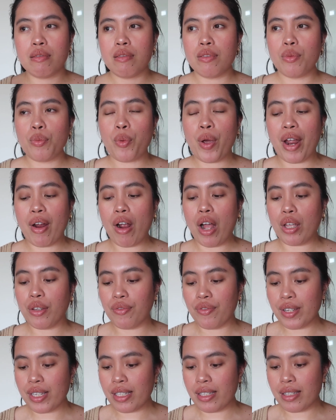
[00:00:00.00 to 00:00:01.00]
wear
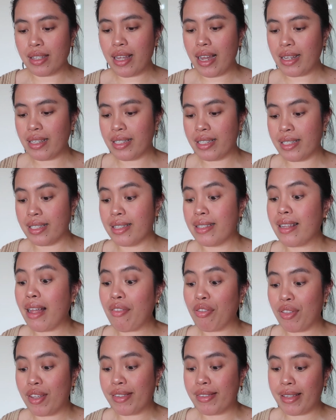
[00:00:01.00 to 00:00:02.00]
outfits that's
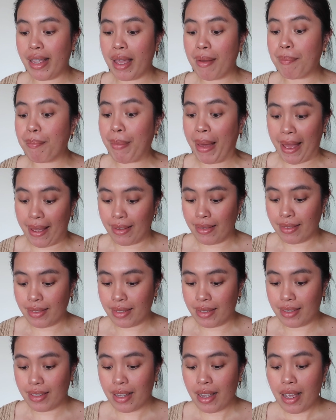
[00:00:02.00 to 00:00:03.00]
not the same
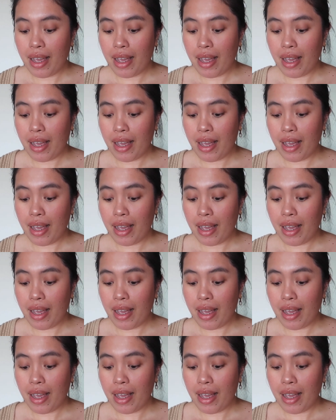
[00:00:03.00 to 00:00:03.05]
pants.